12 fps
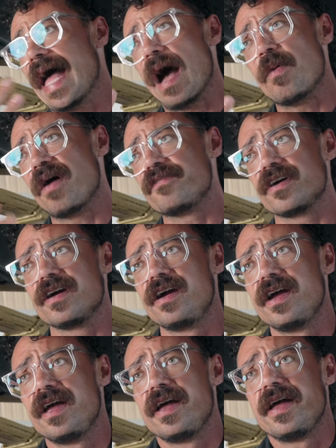However,
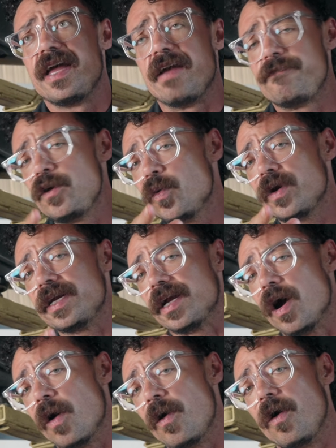if you were to
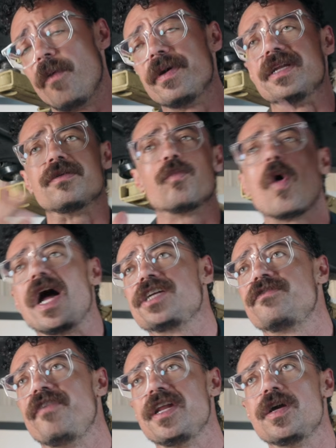go home and
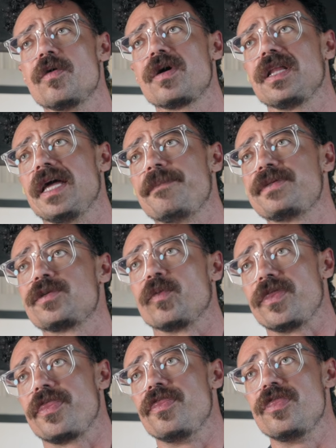watch video clips
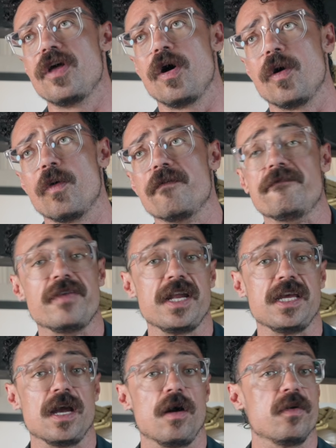with no
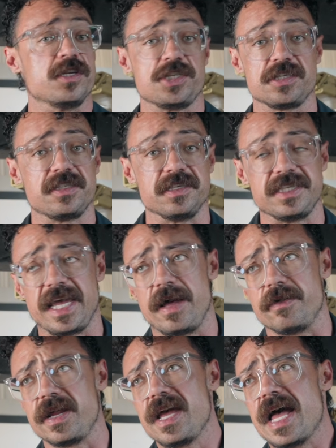video and just the
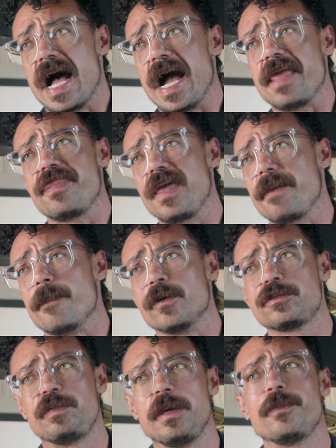sound, I think
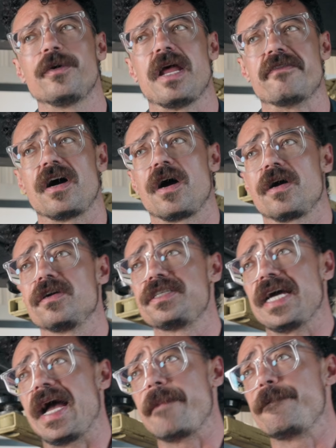most people would have a hard
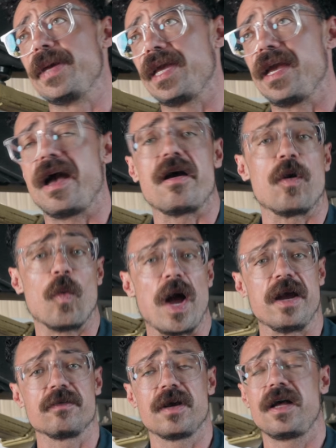time picking out a
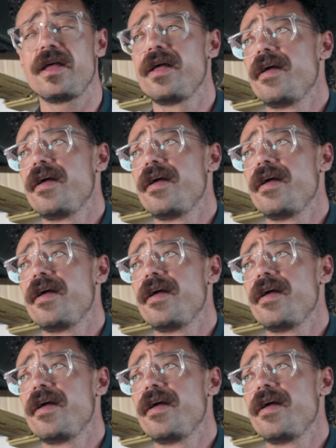Huayra